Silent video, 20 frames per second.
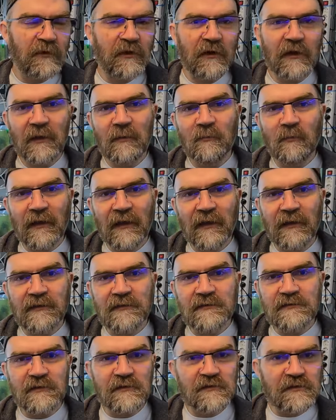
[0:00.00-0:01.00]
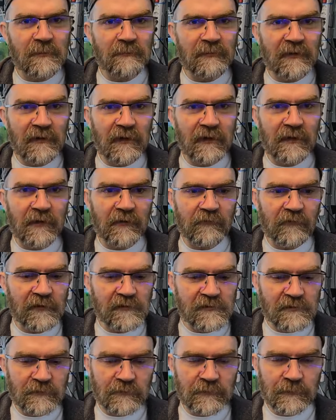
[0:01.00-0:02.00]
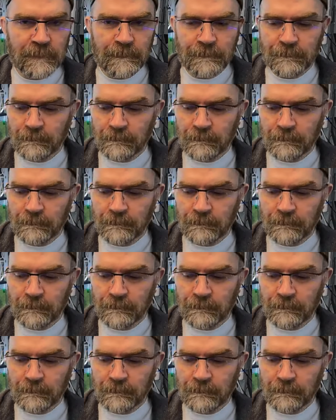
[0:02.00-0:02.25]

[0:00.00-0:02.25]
green beans or something like that, right? So